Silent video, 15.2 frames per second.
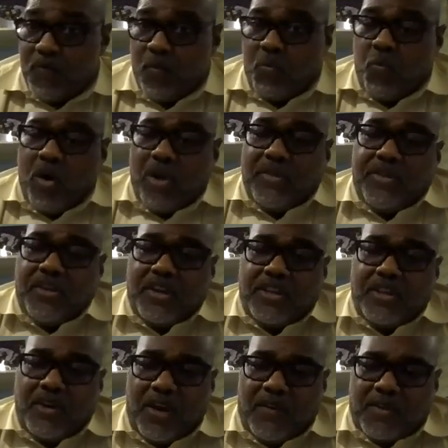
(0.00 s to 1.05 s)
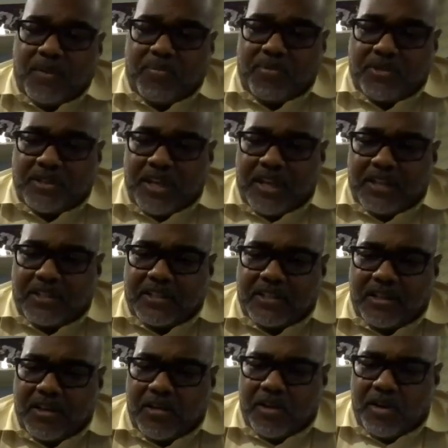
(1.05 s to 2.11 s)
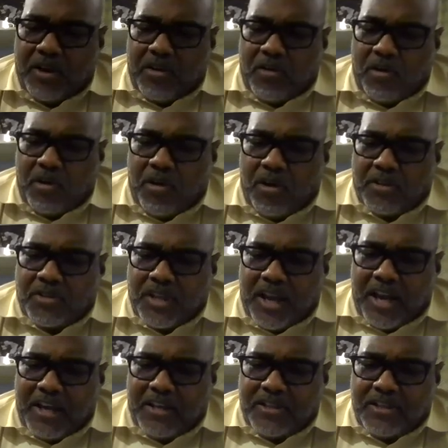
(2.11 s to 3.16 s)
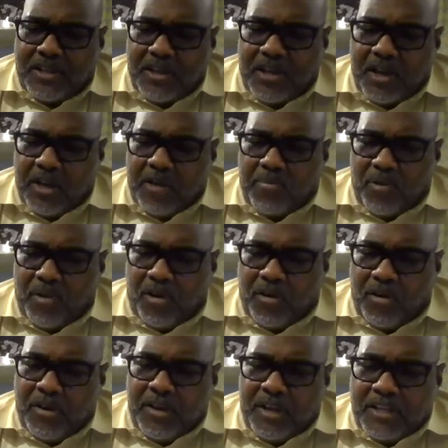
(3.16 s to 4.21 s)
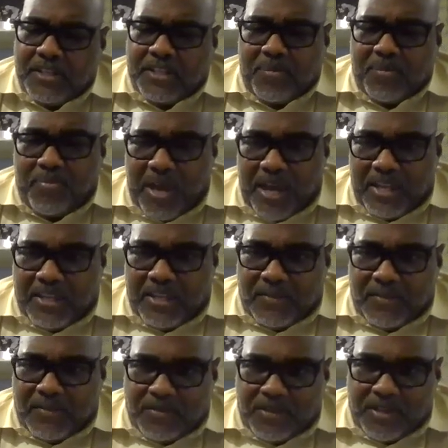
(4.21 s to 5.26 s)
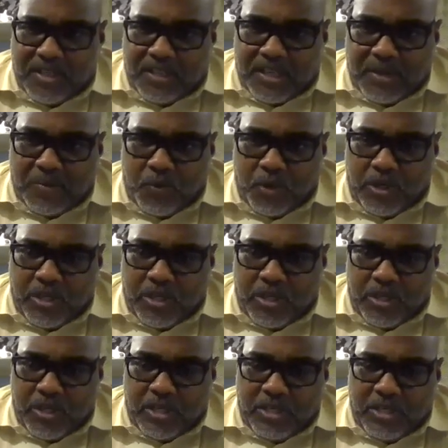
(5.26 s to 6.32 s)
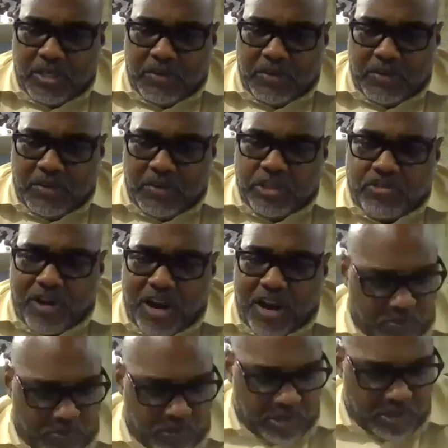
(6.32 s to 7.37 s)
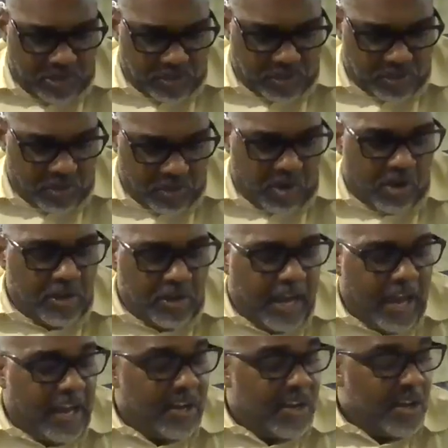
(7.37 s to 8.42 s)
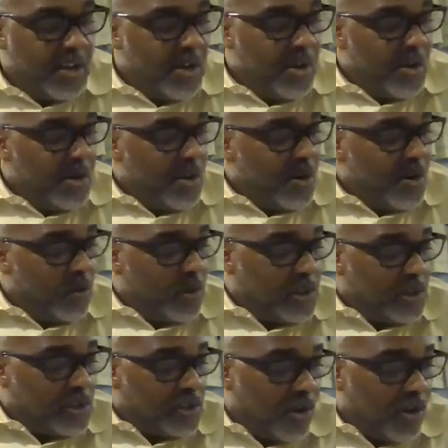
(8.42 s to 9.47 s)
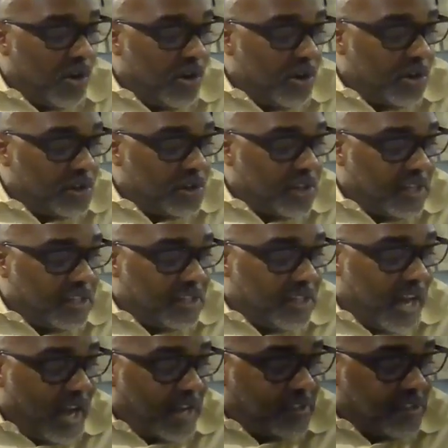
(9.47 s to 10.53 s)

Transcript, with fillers: One thing you have to protect on, on all sides of the ball is competitiveness, and we we tried to get caught up, and we we saw that. We saw looks